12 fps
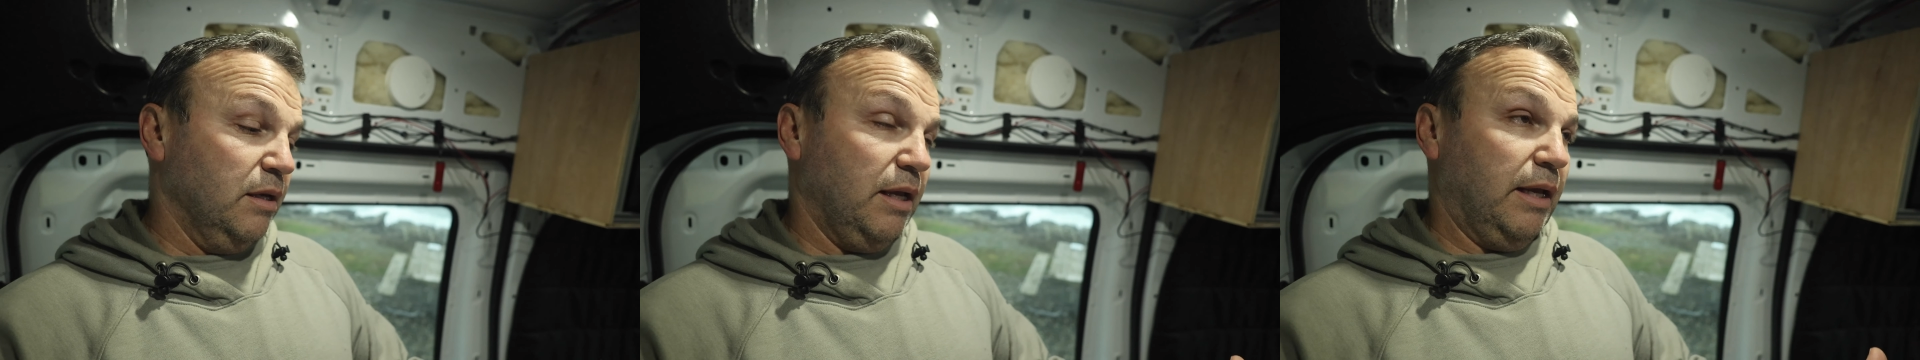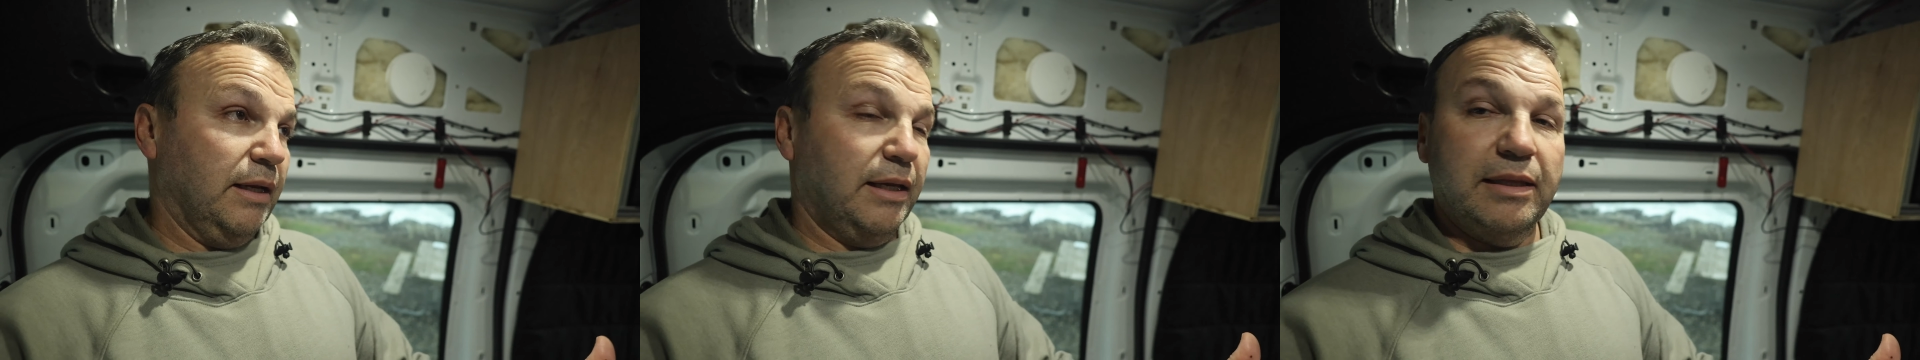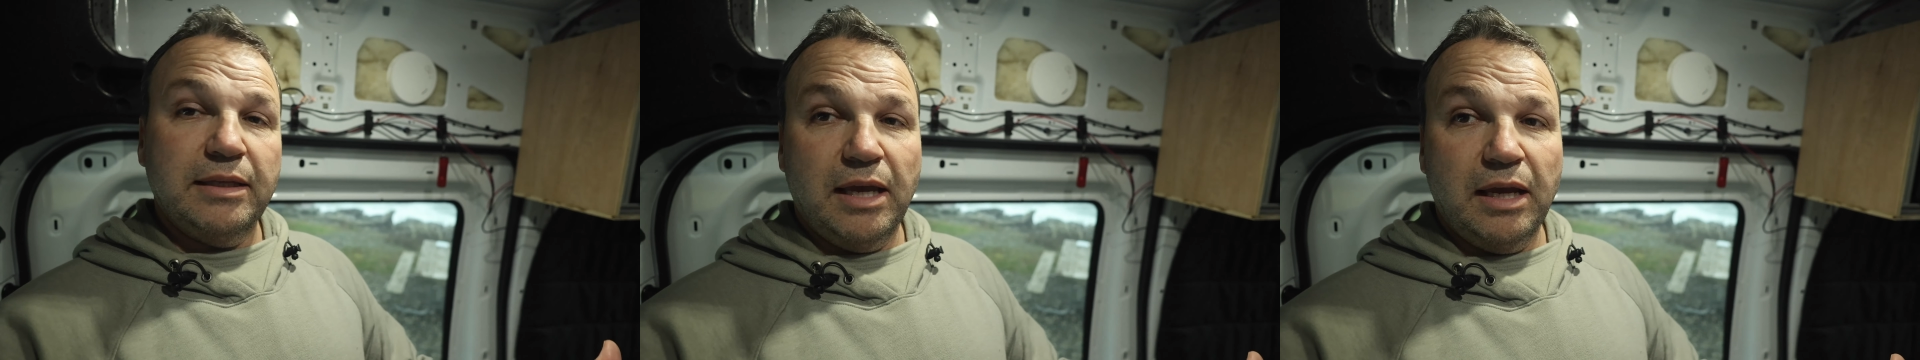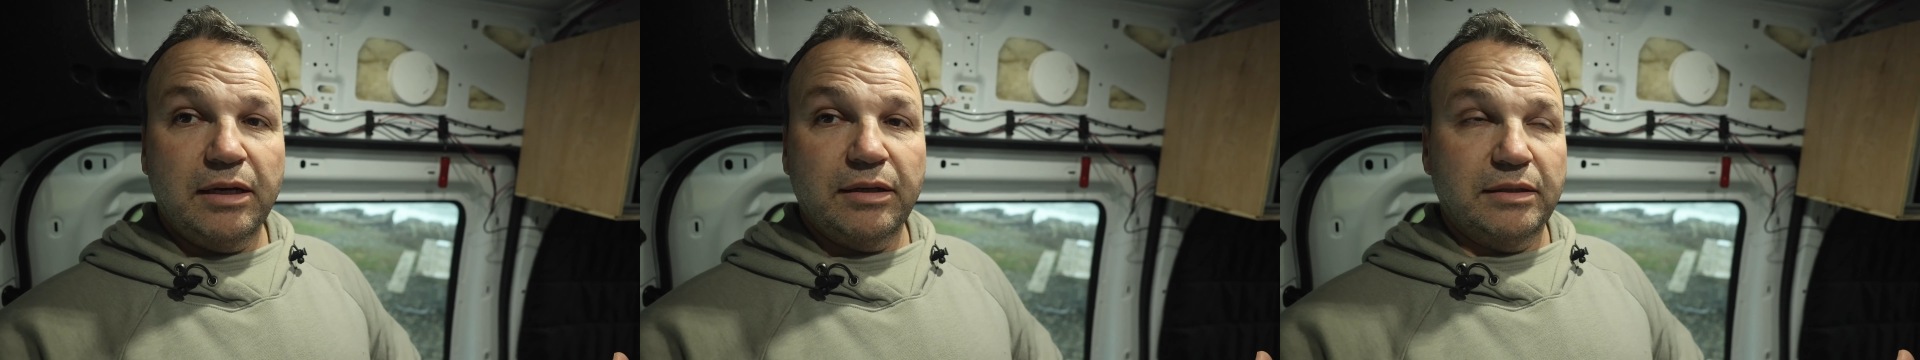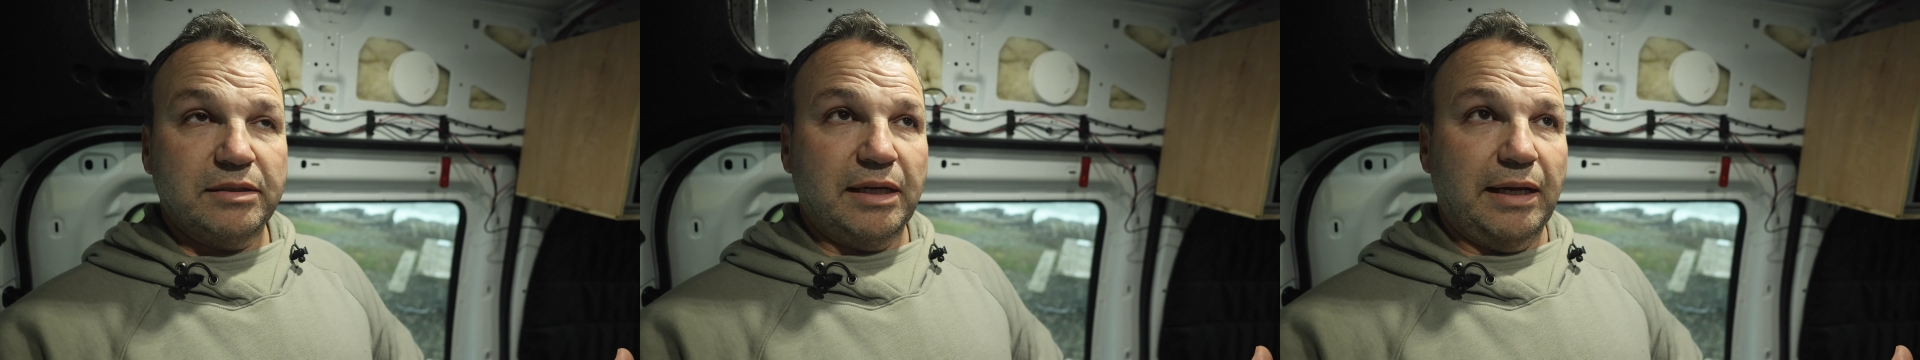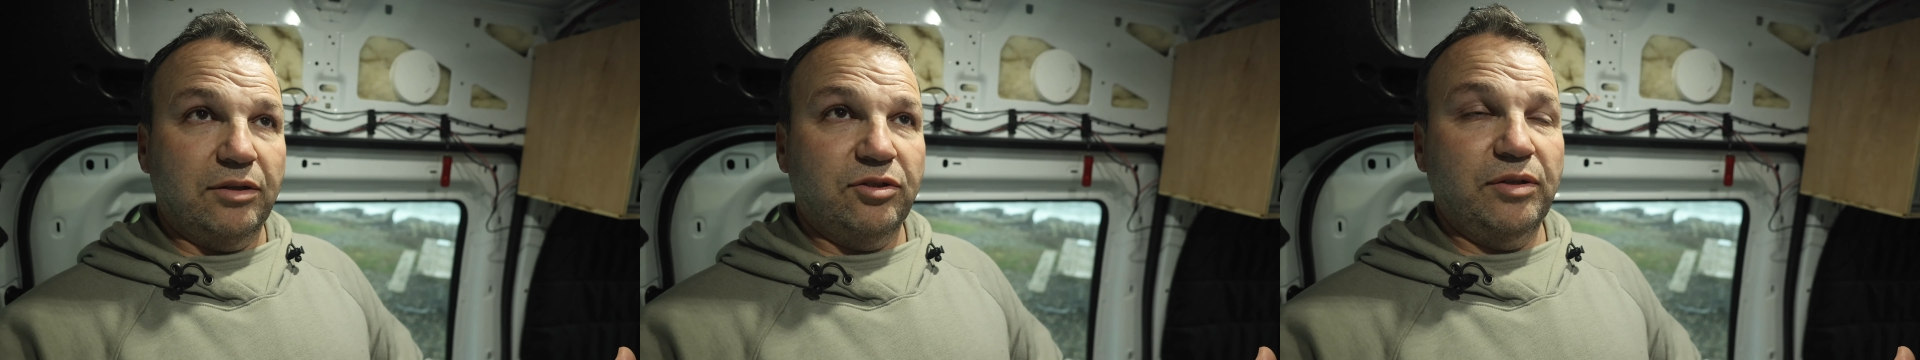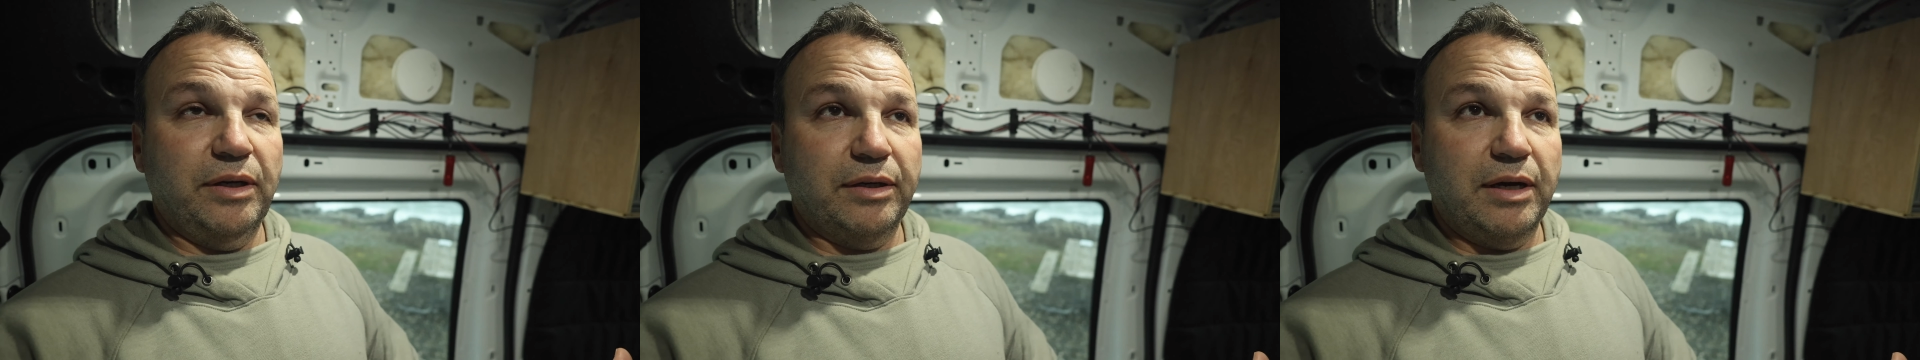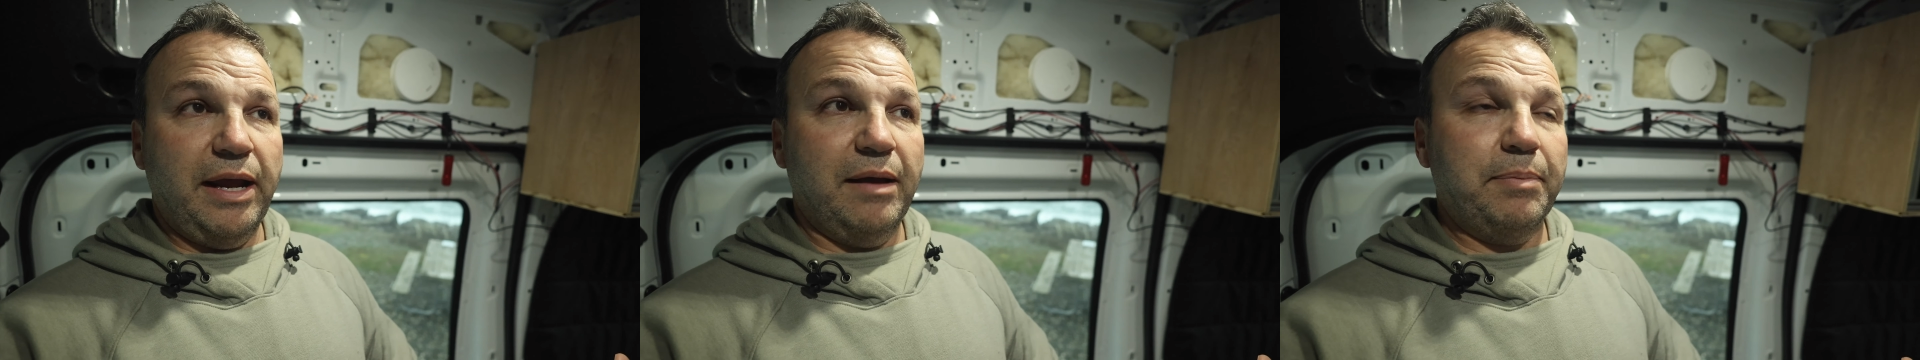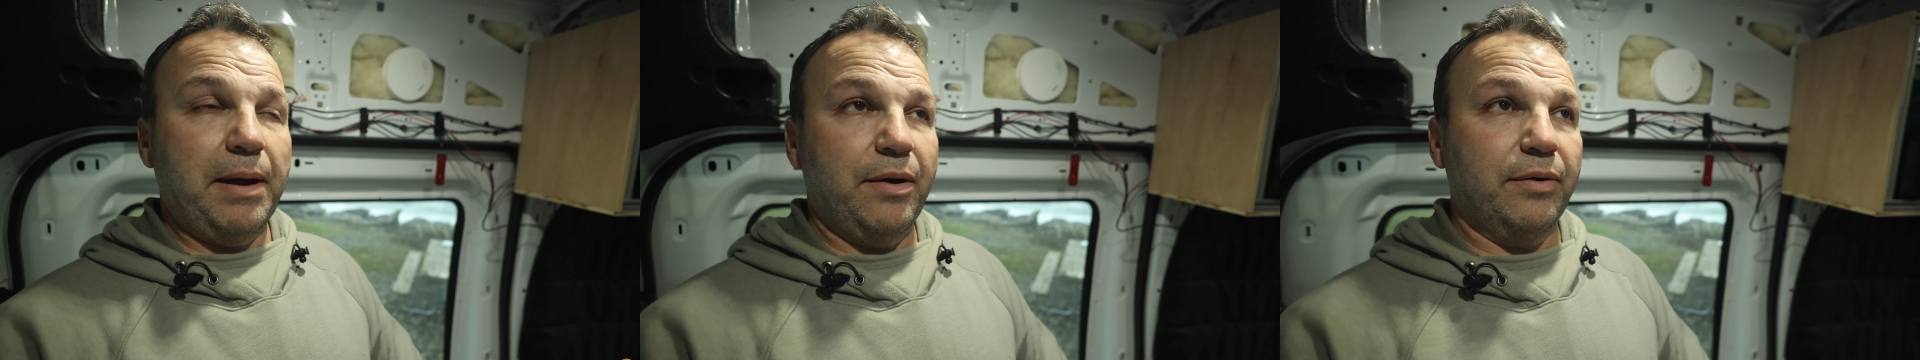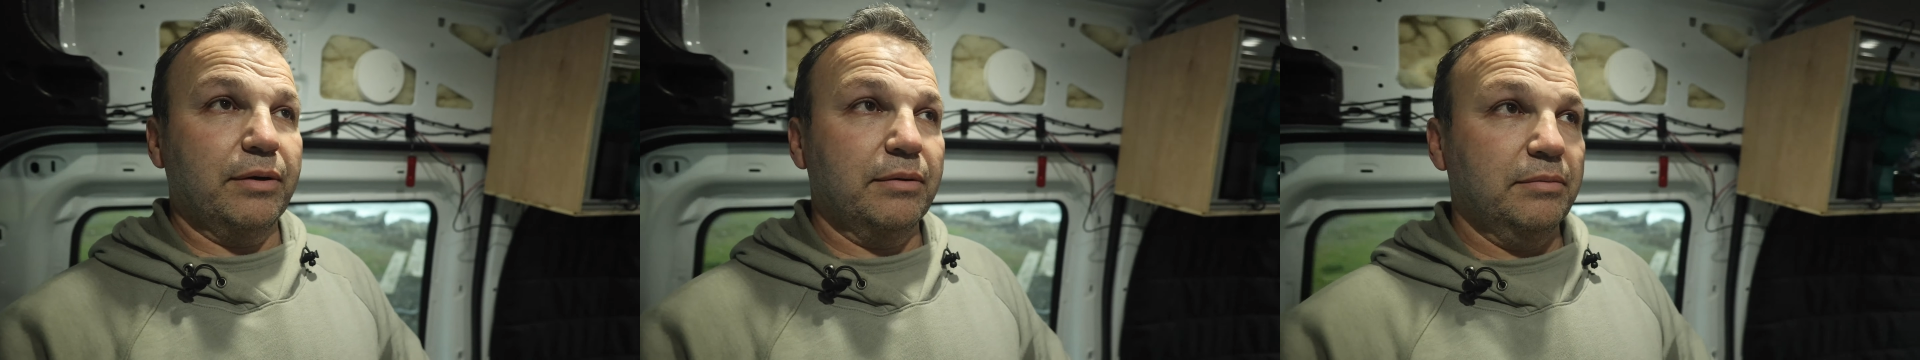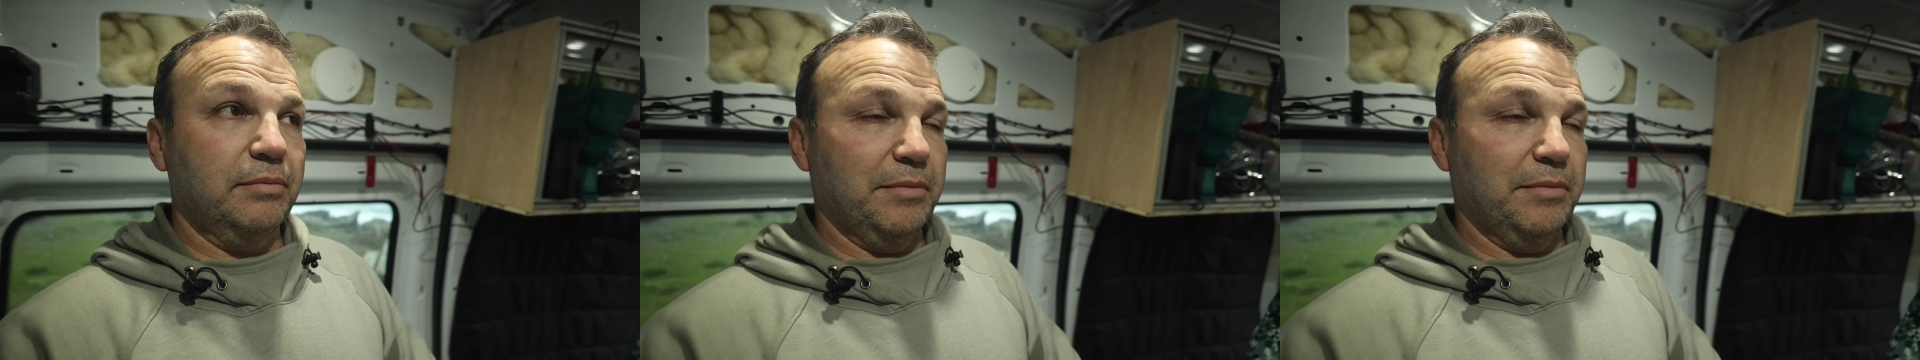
And again, the anchor has got a 200 amp hour.